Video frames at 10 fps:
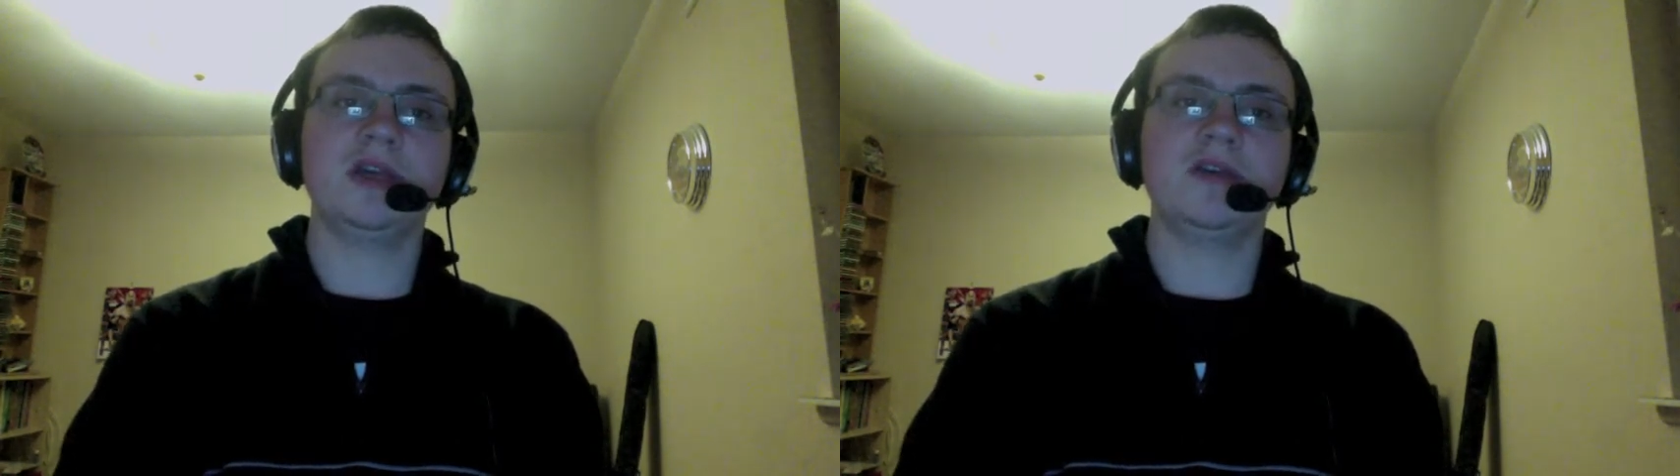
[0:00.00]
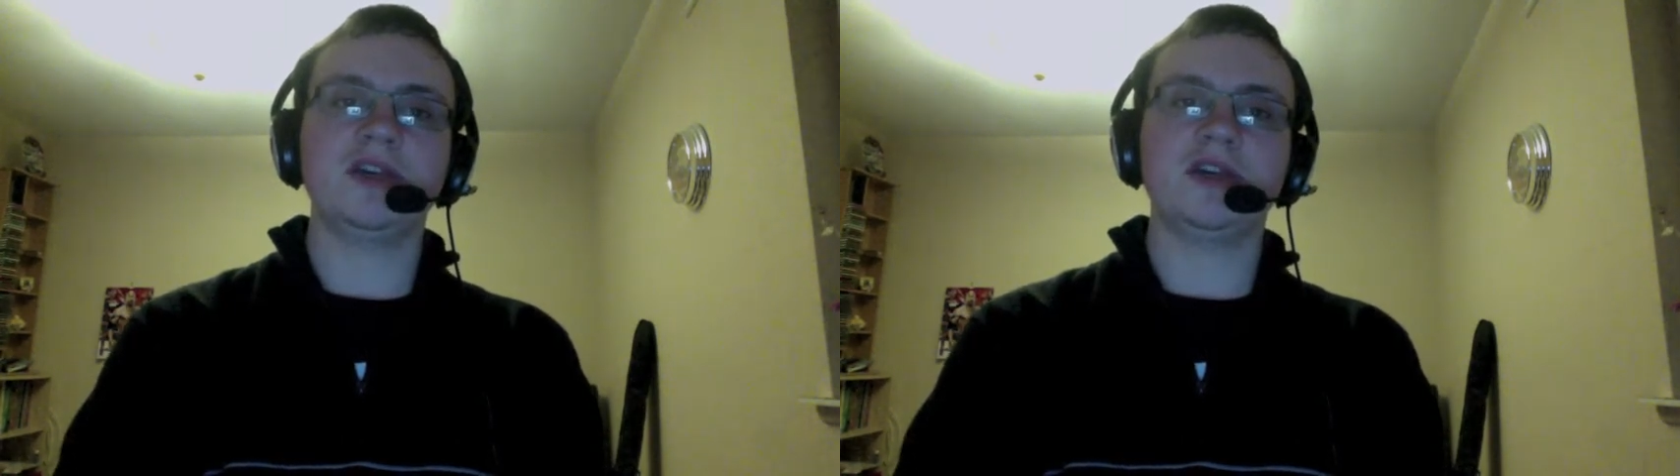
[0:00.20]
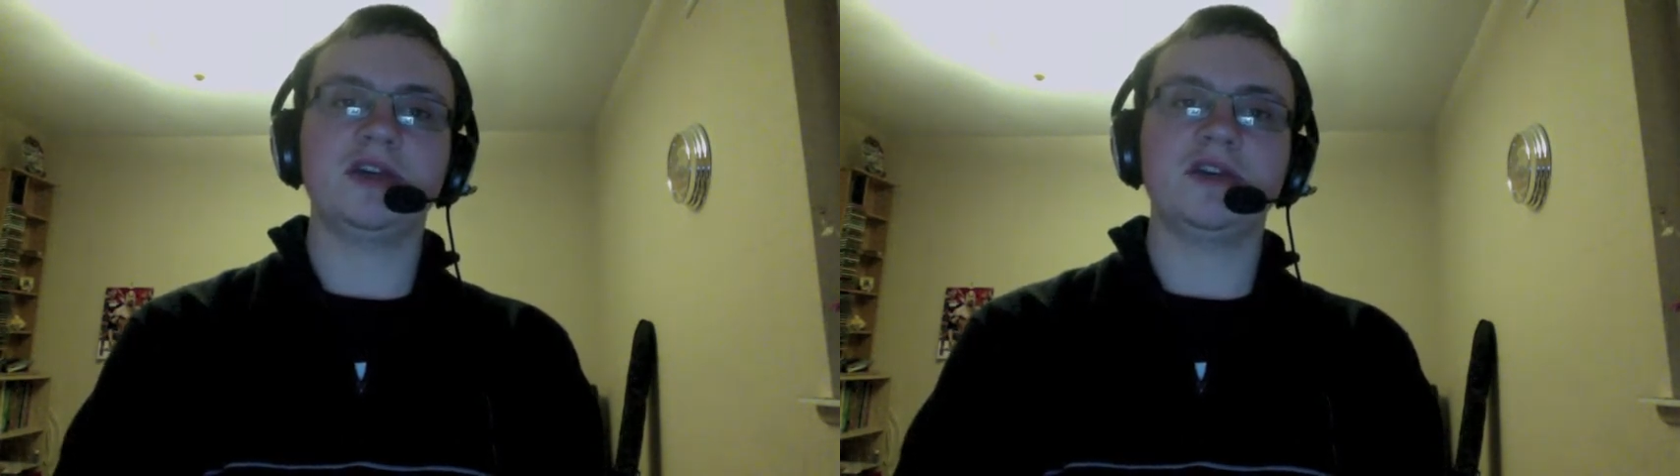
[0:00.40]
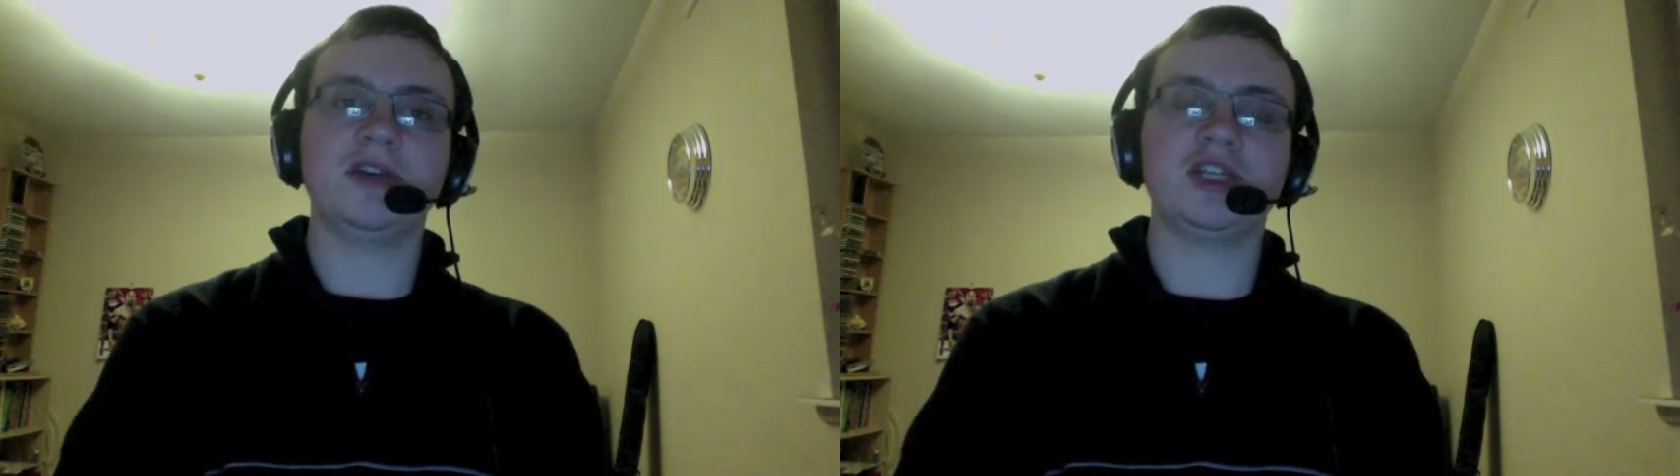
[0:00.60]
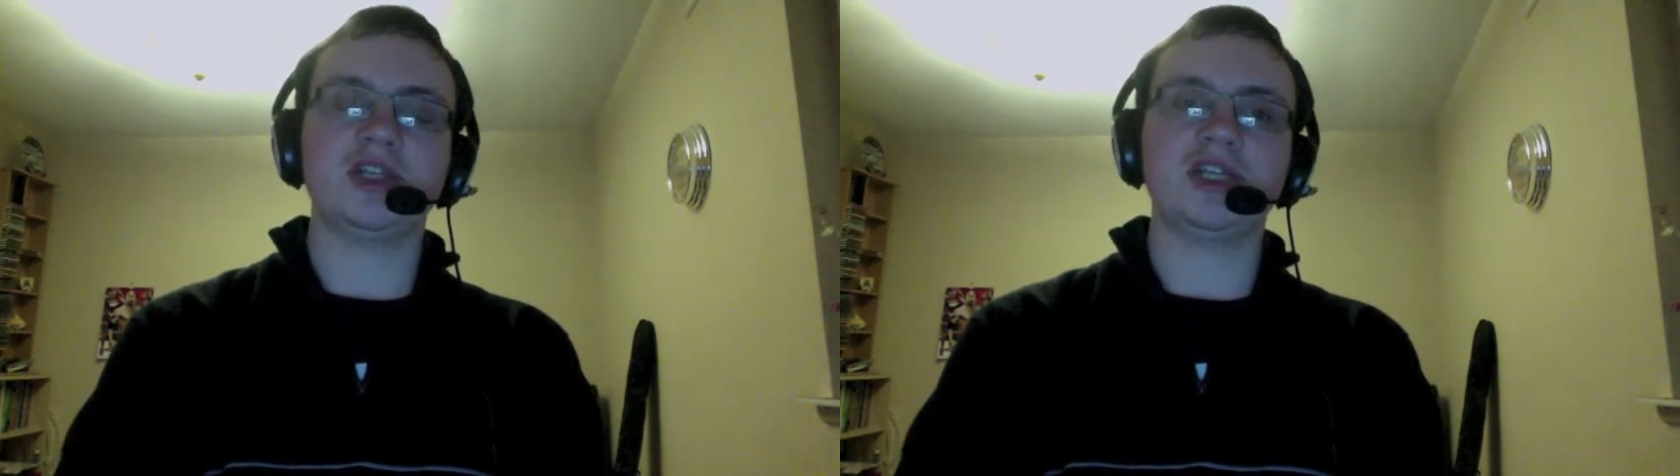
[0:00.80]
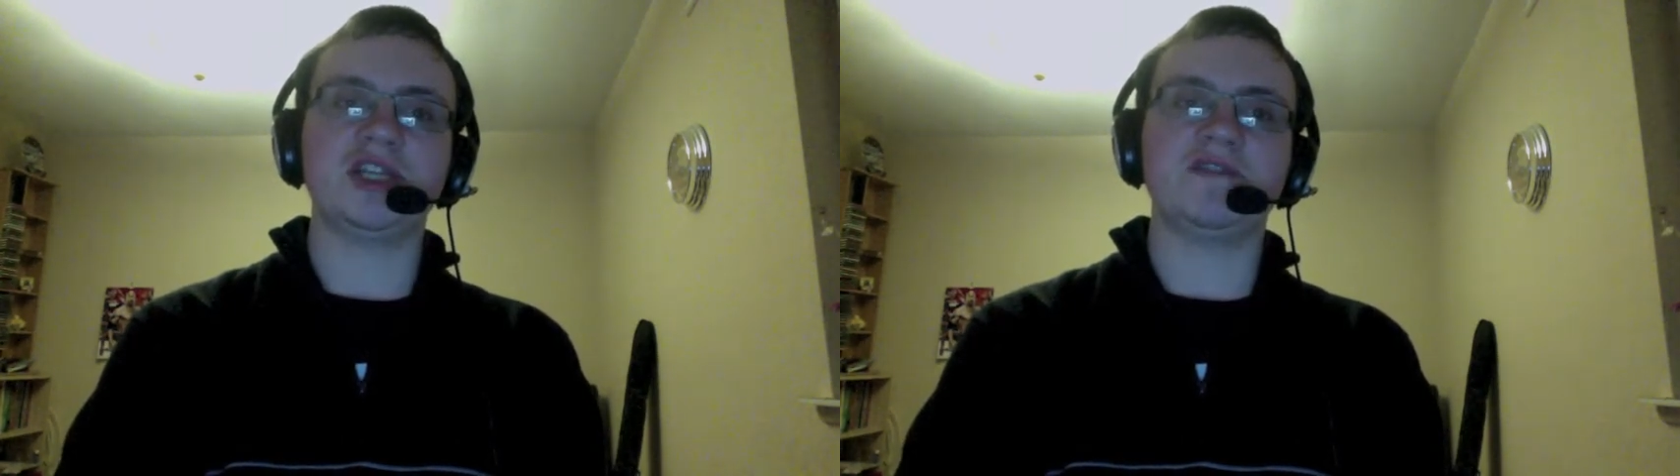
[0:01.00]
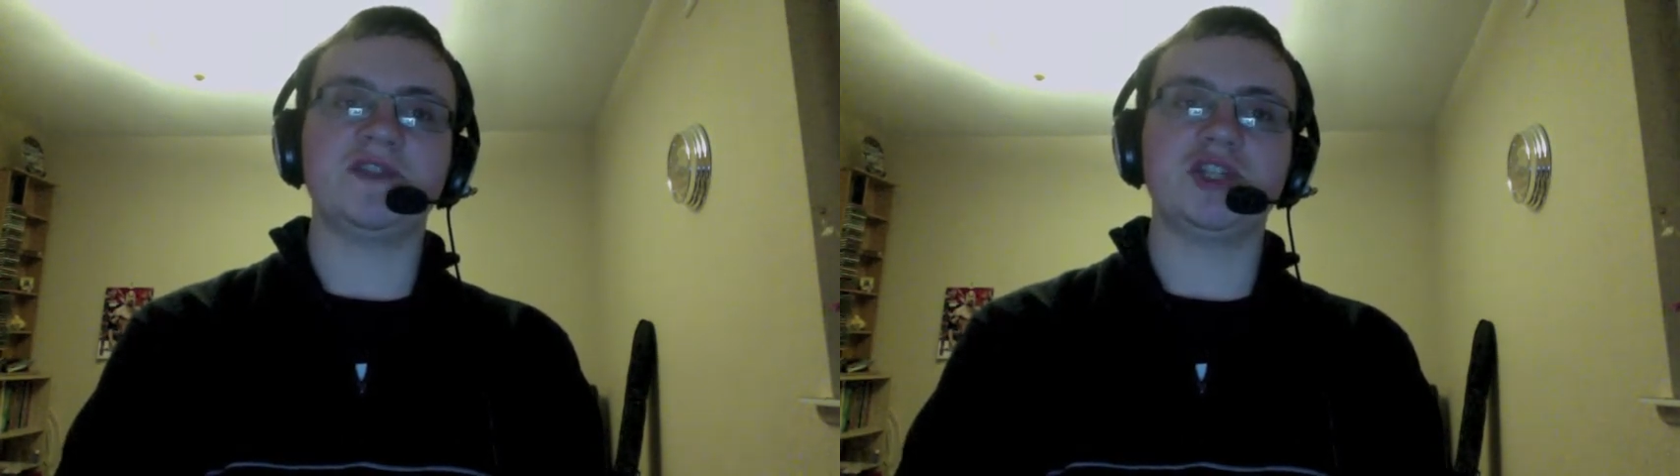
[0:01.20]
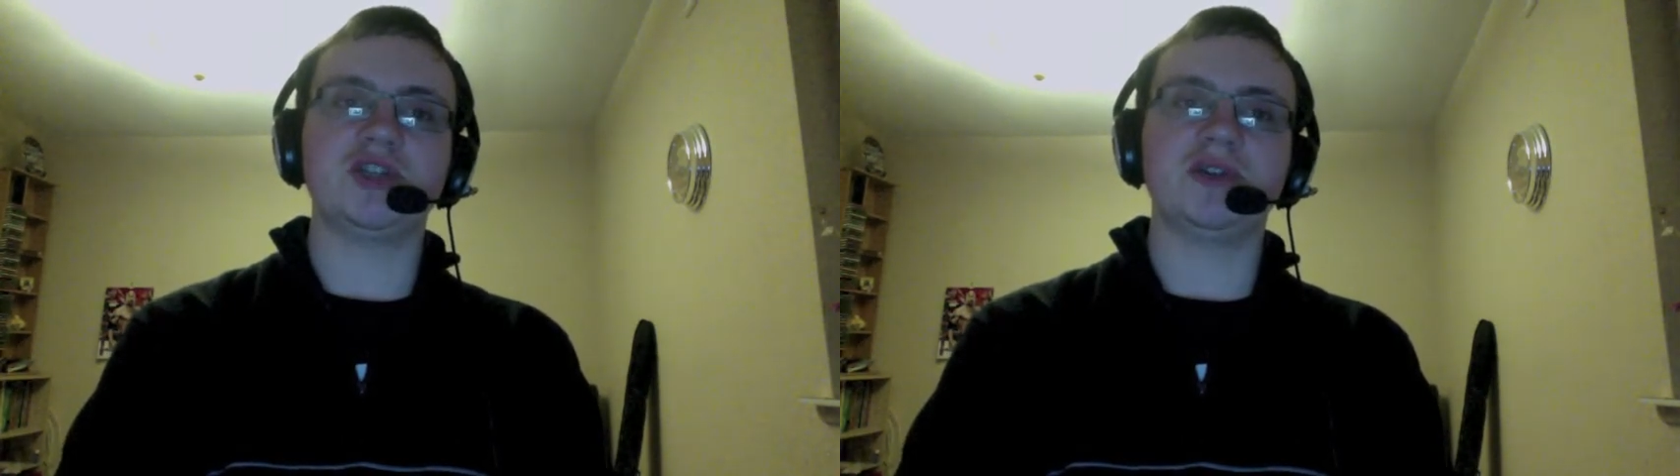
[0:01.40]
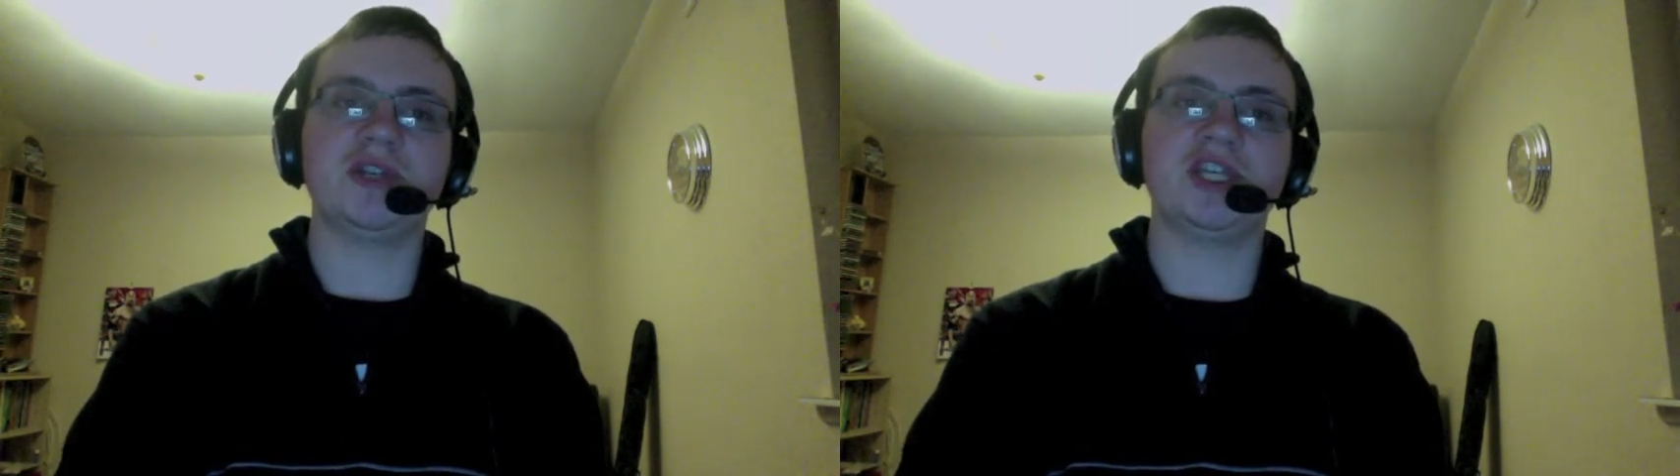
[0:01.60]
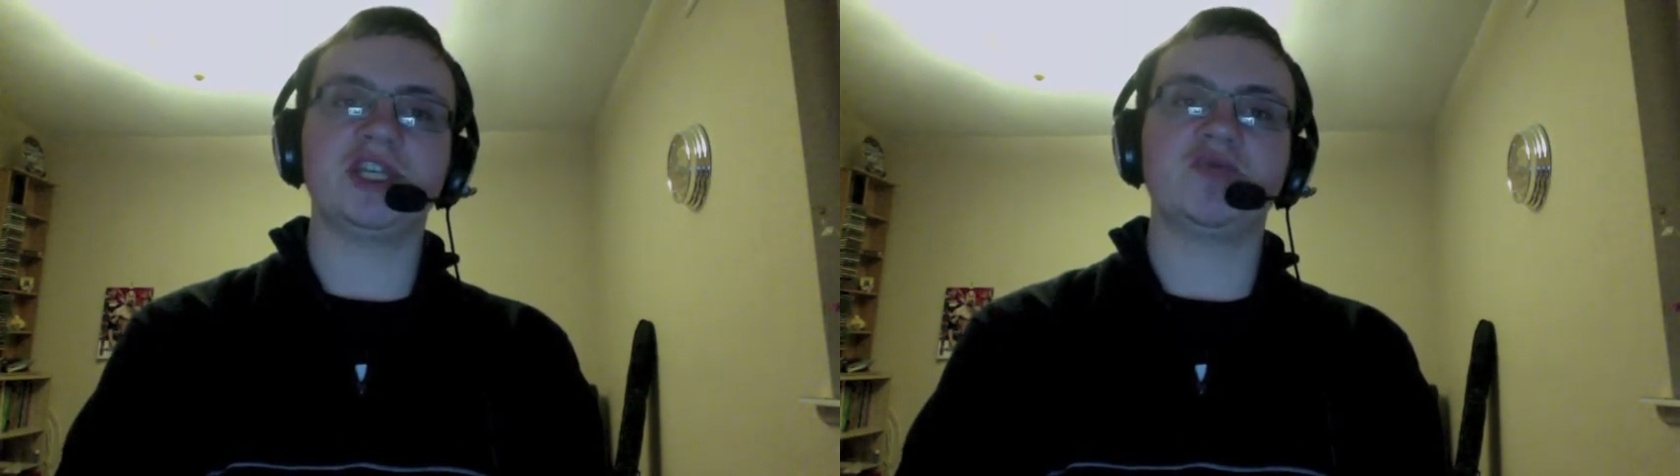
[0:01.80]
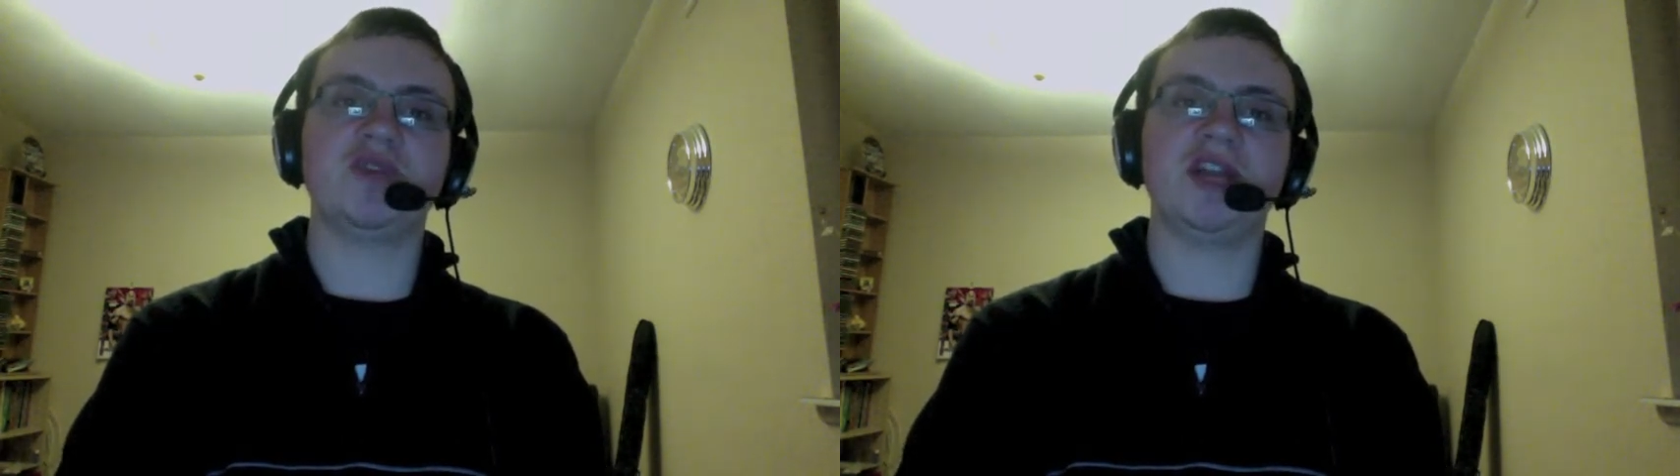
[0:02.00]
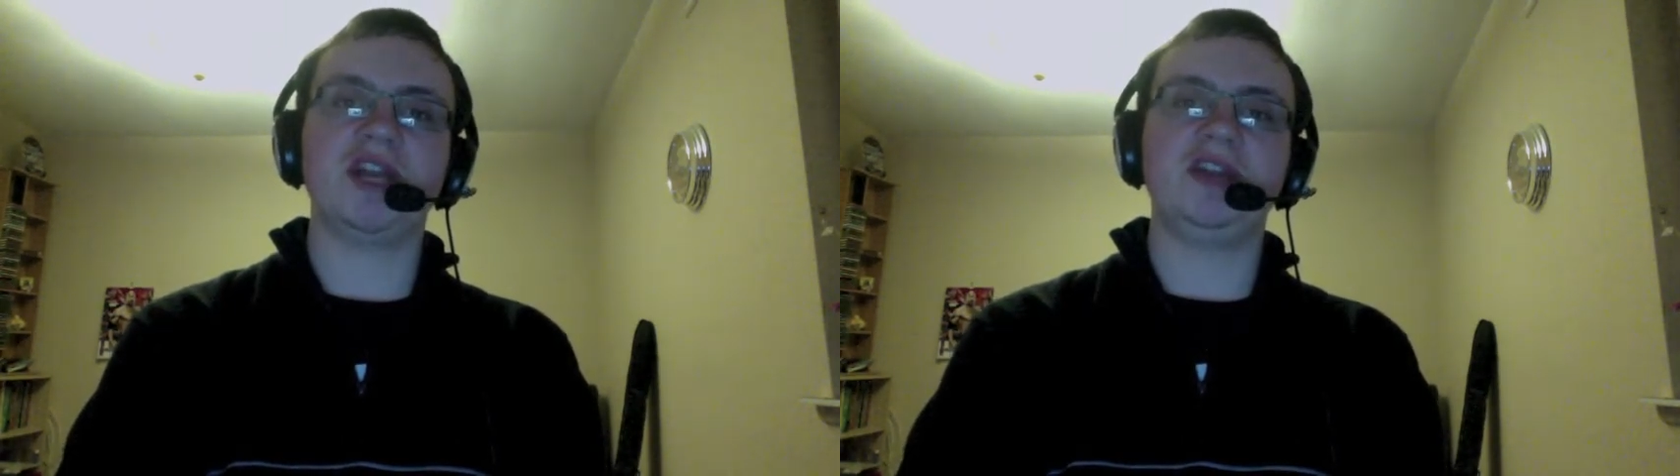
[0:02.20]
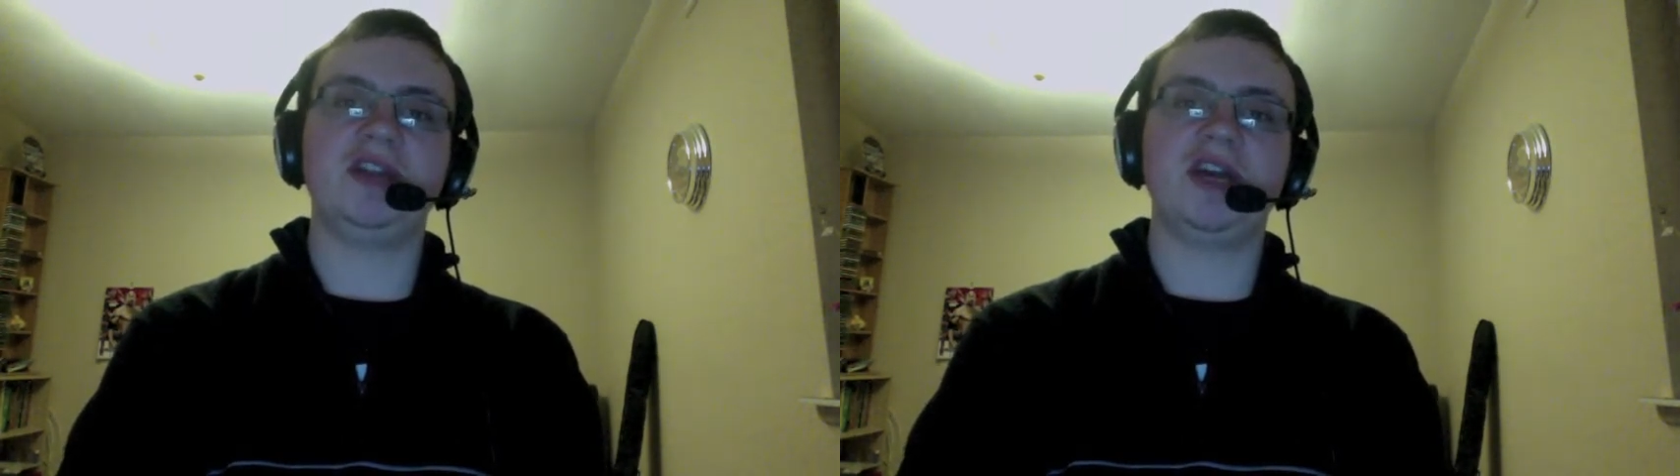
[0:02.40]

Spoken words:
as soon as he finished doing the 619